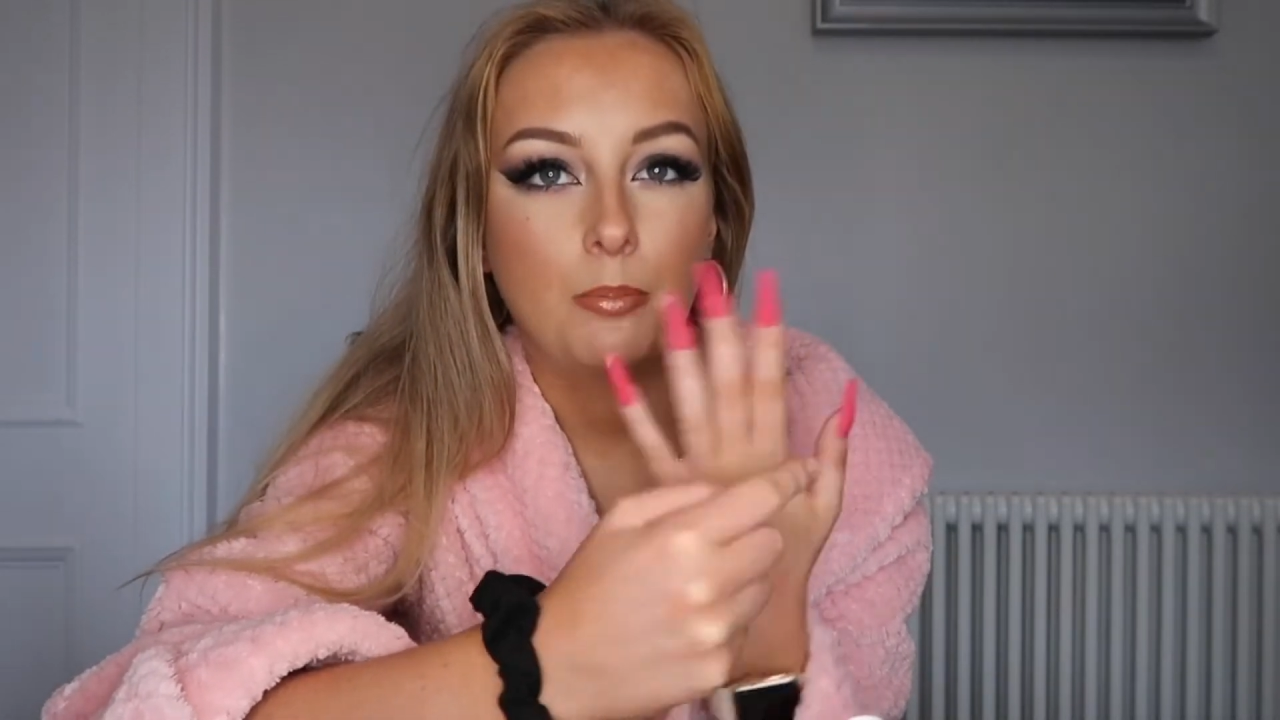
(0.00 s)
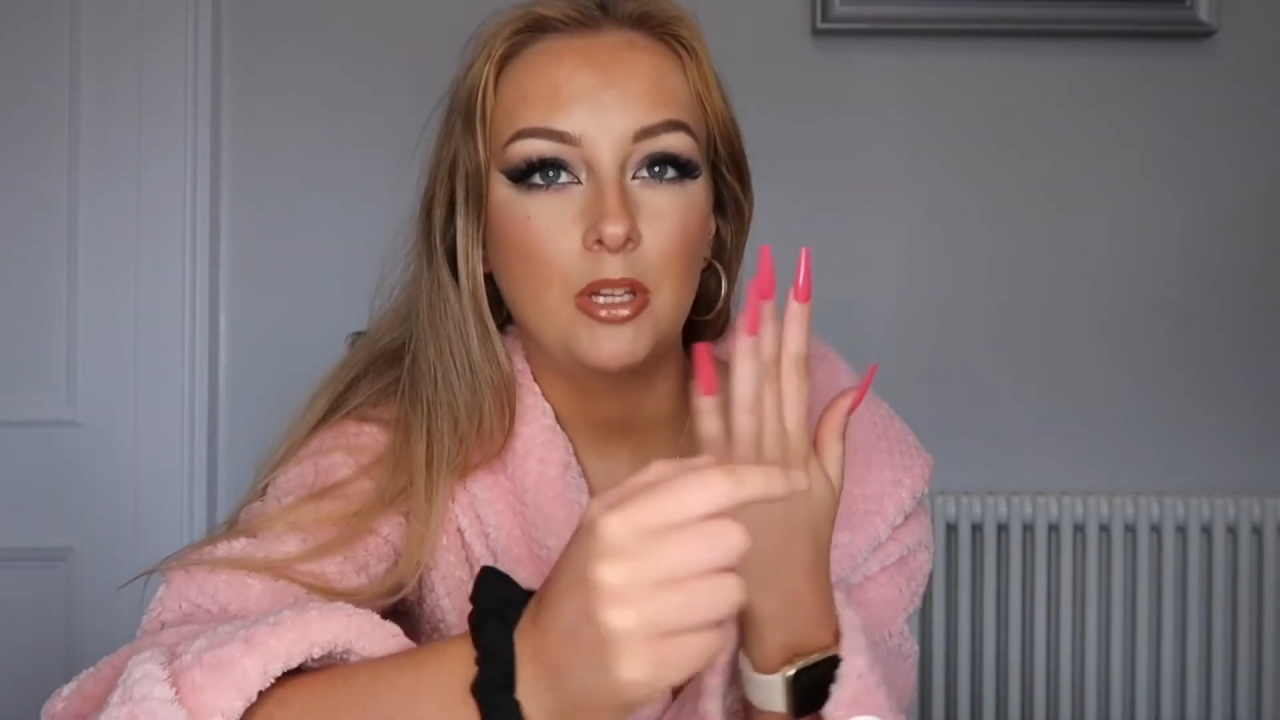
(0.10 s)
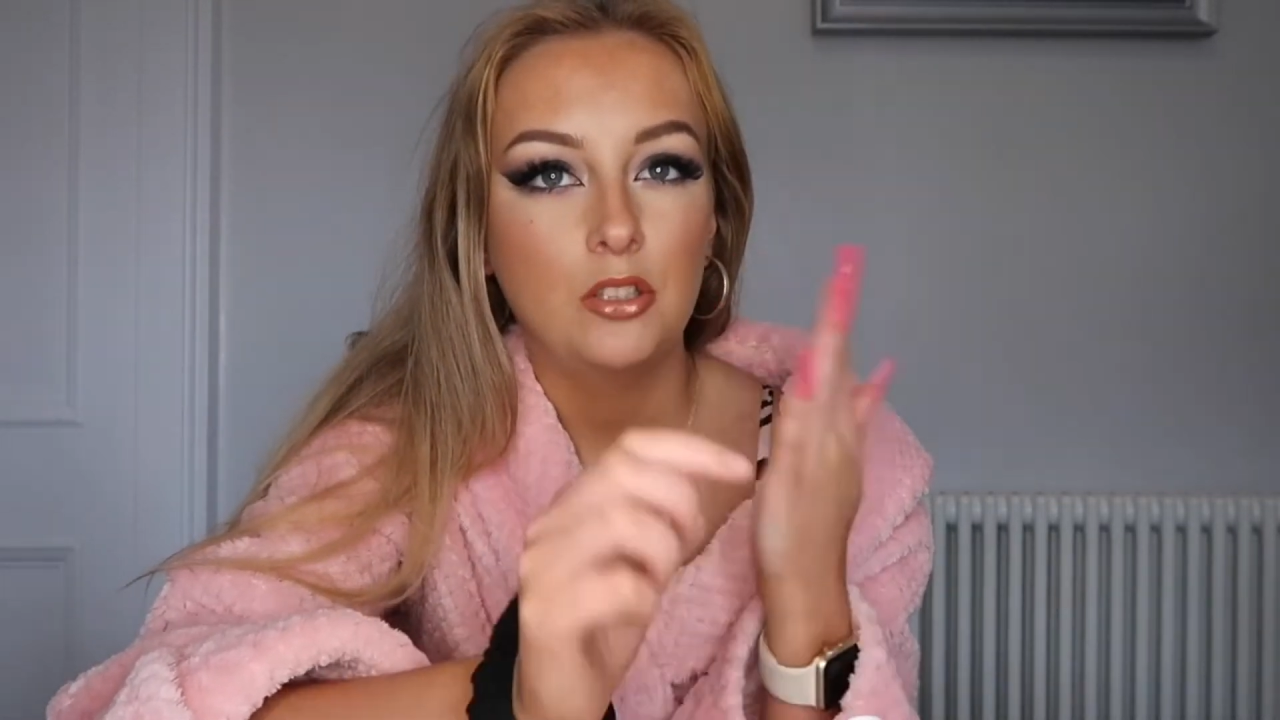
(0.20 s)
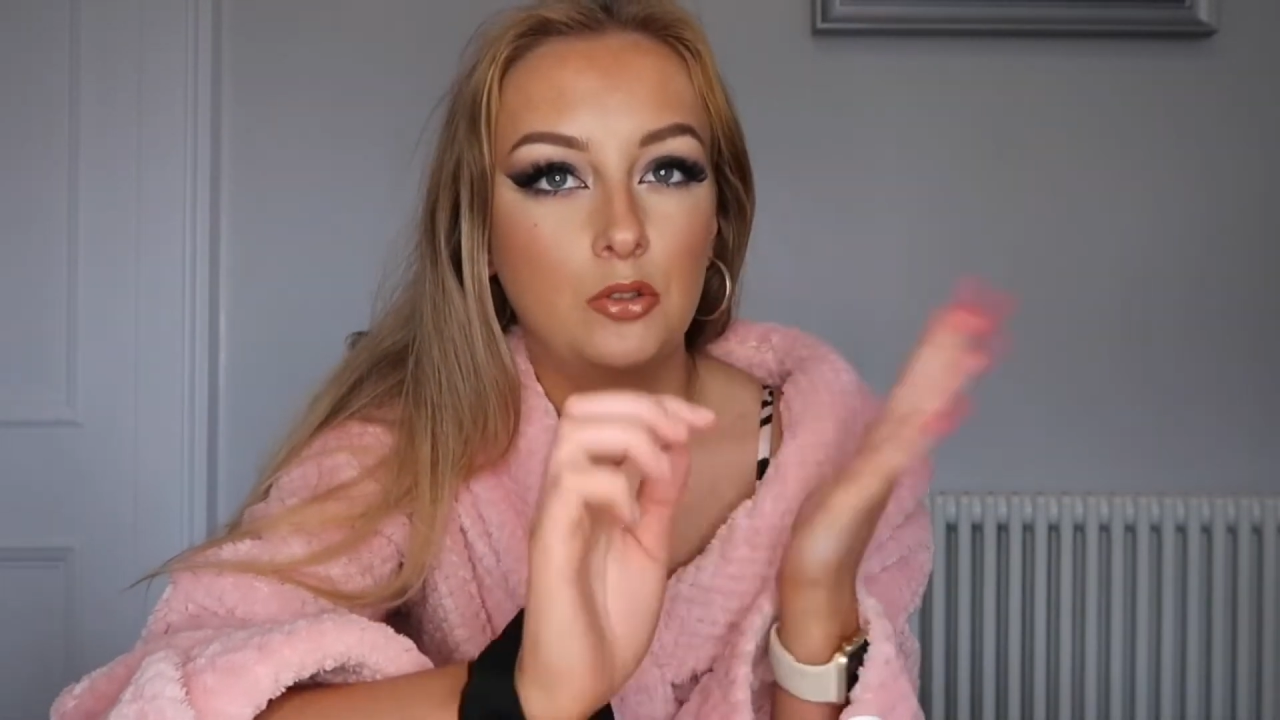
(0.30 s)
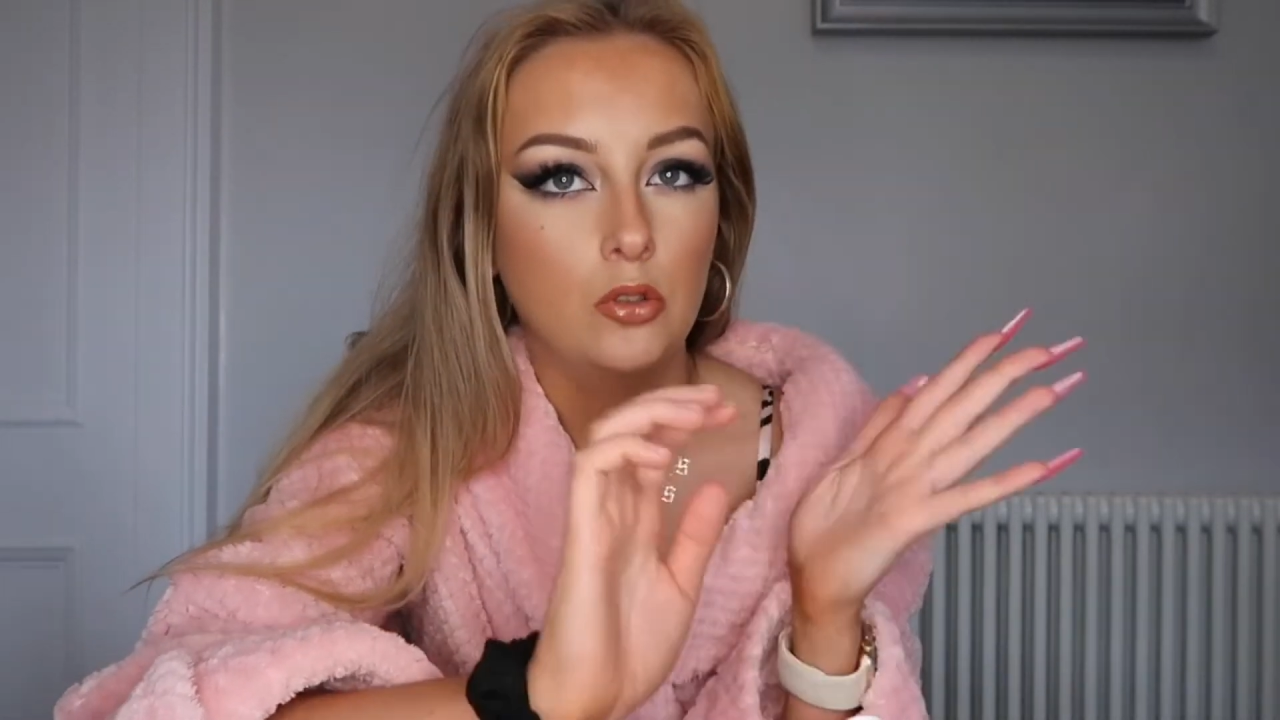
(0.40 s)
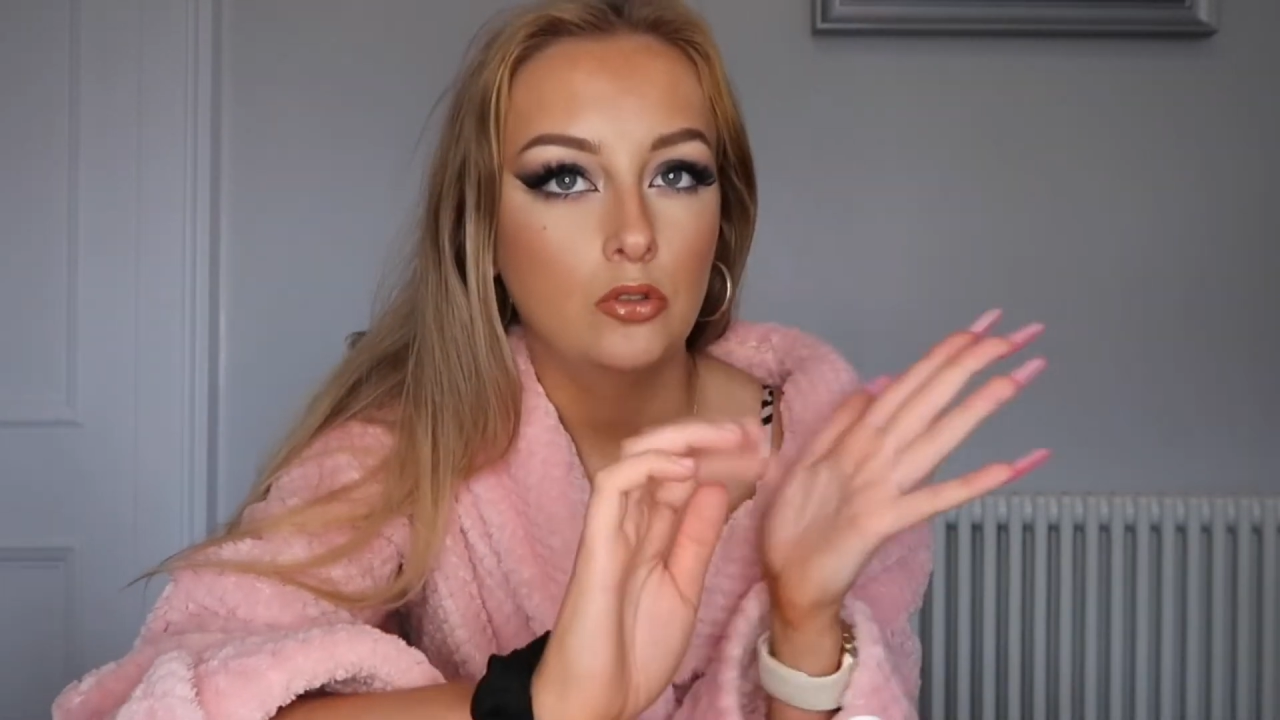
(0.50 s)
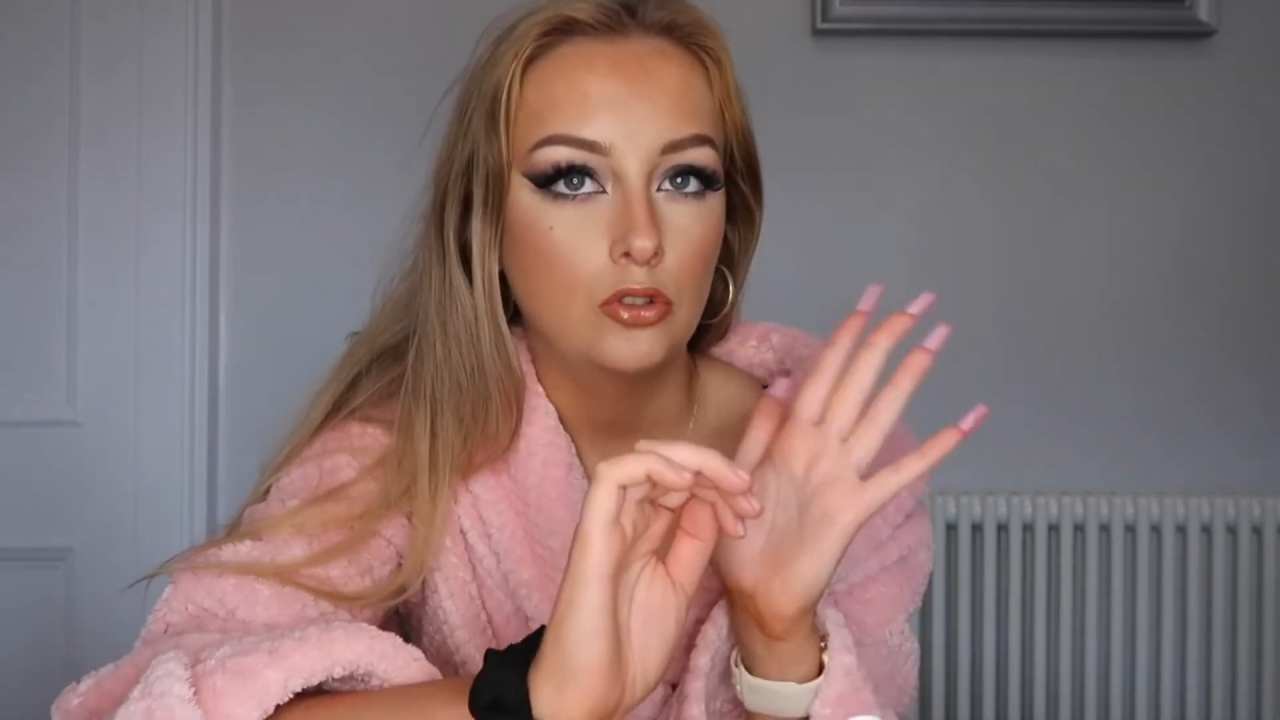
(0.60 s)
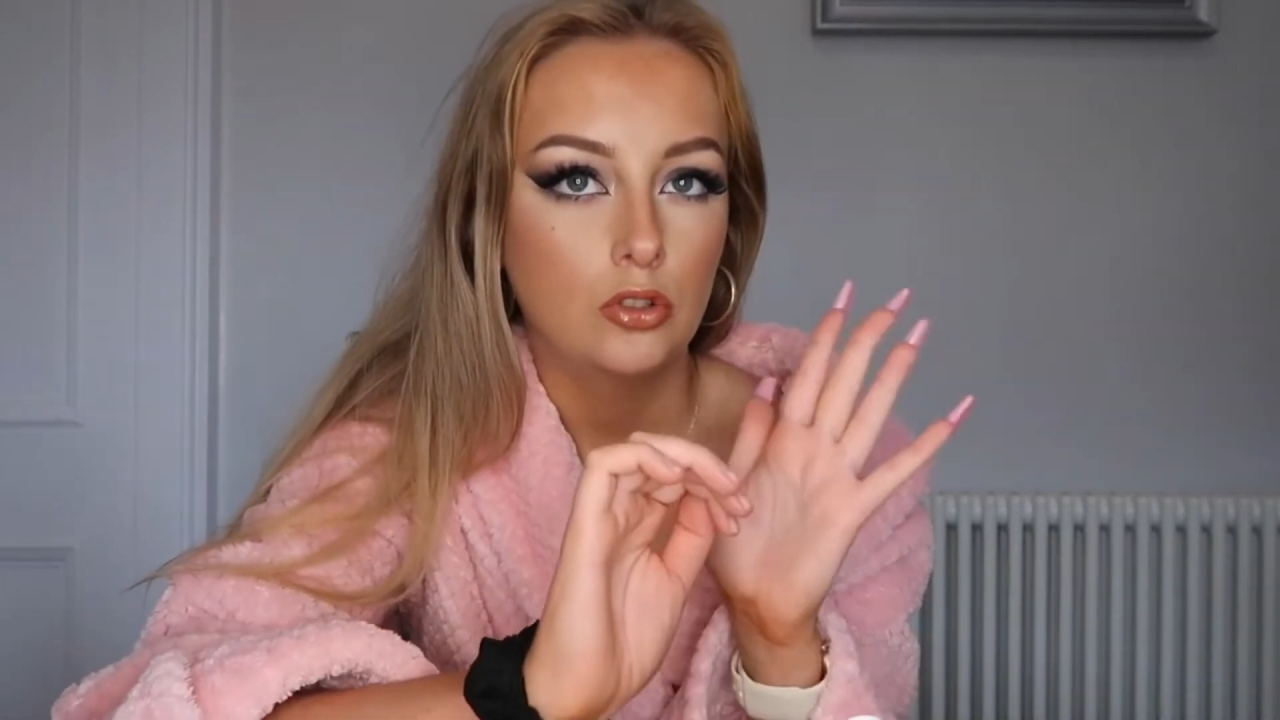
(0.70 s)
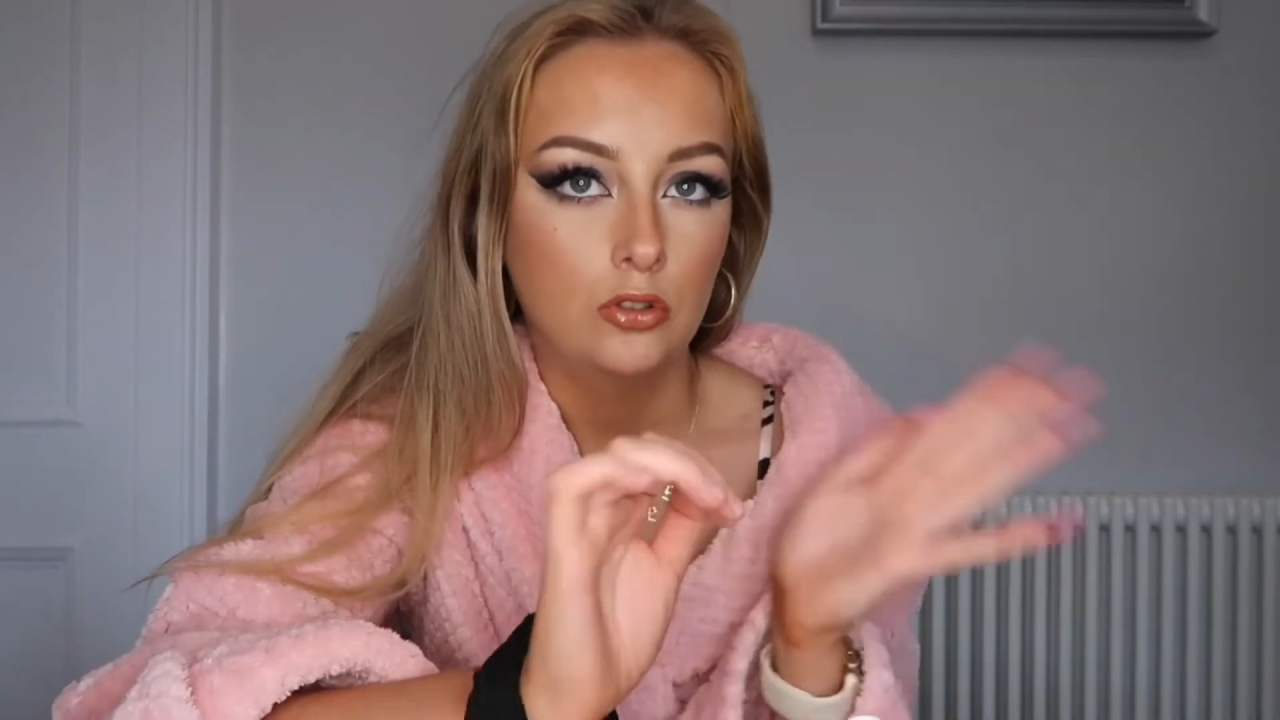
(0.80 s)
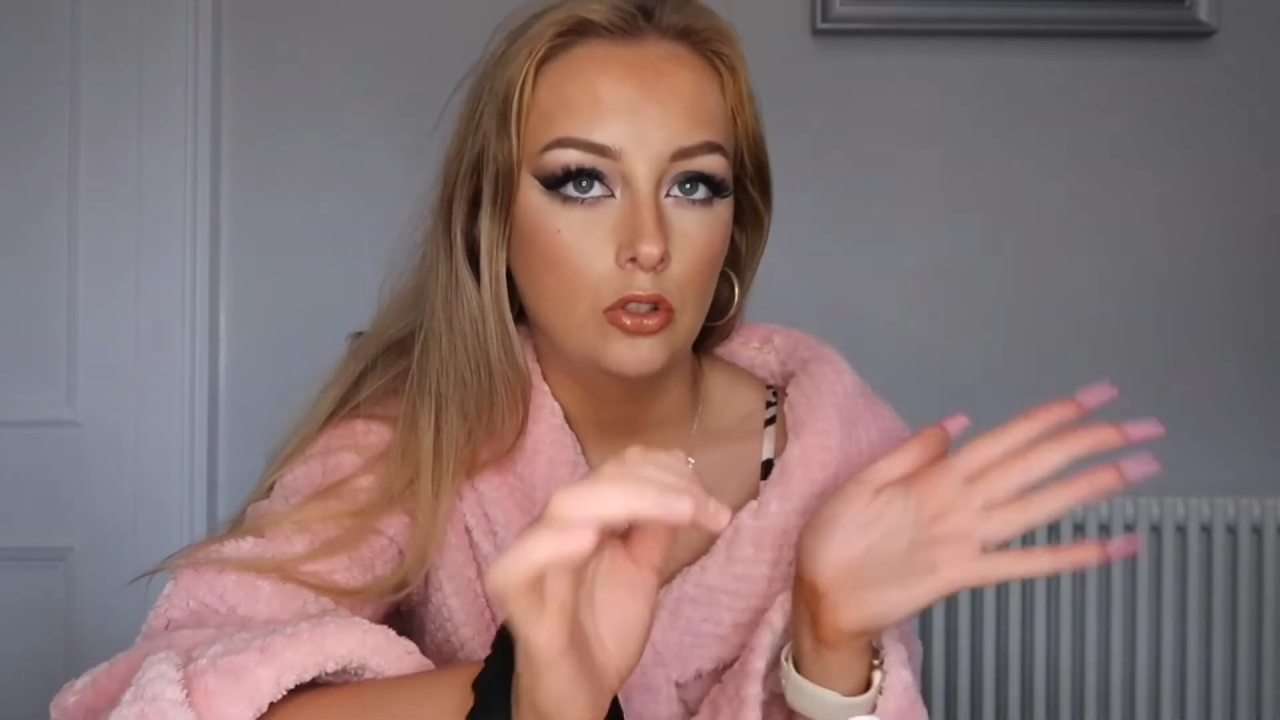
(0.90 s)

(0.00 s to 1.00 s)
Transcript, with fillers: but the two's just